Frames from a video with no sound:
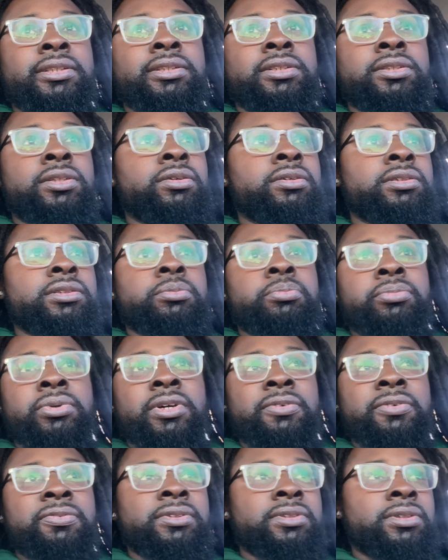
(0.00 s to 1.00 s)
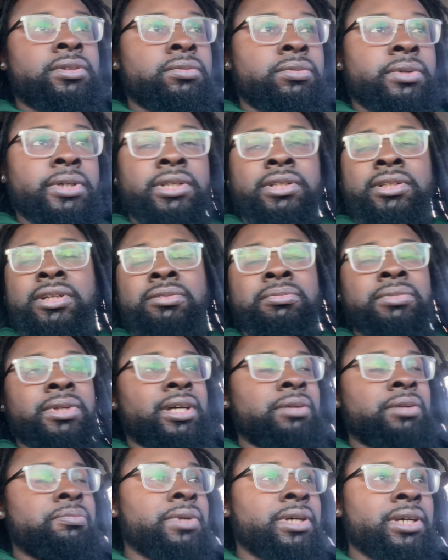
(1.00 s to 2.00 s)
You know, it's breakfast, I'm waiting. I'm
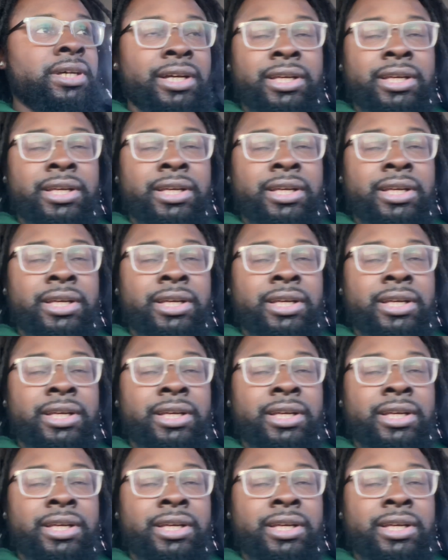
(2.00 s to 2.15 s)
like, man,